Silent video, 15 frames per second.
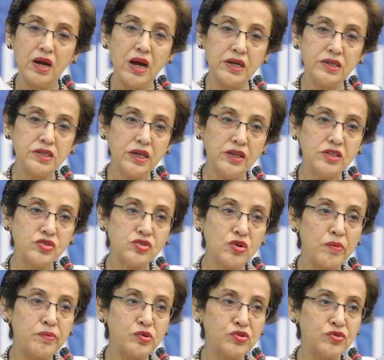I take this
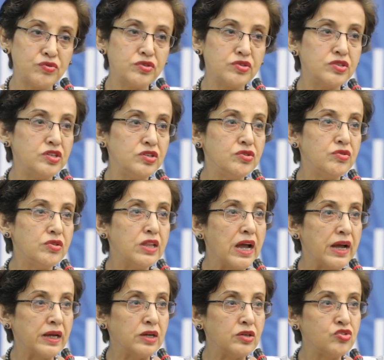opportunity to
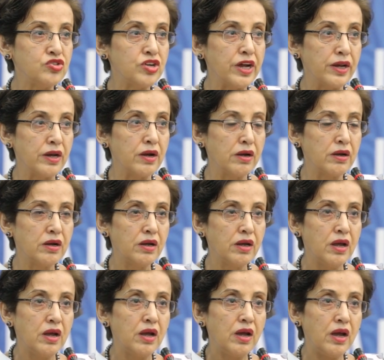thank China
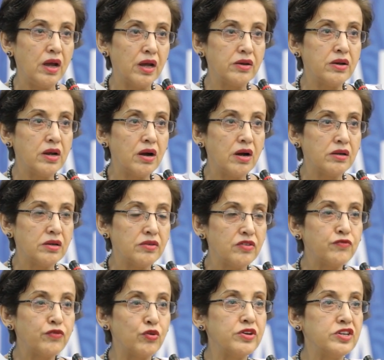and
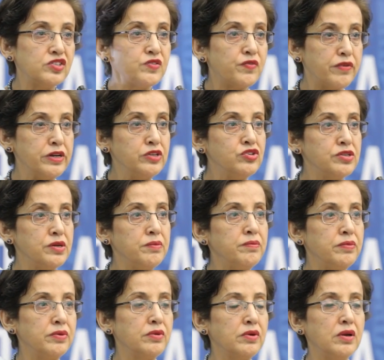for its friendship,
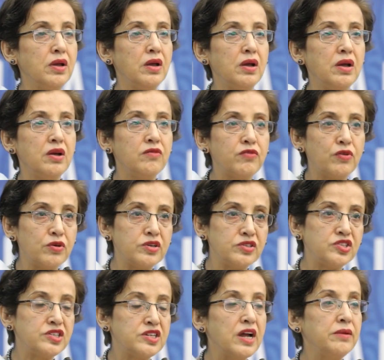for
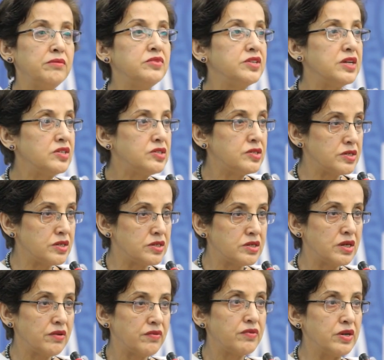its time
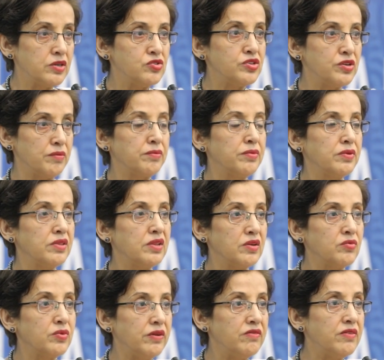tested friendship
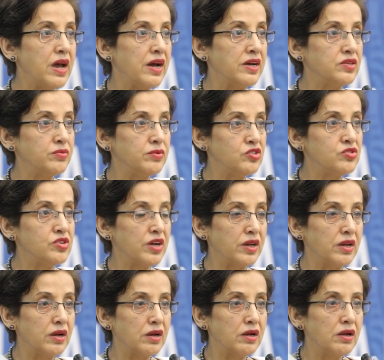that we've had with
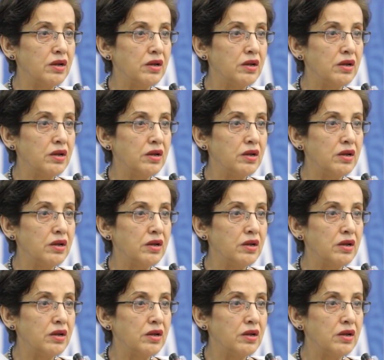China.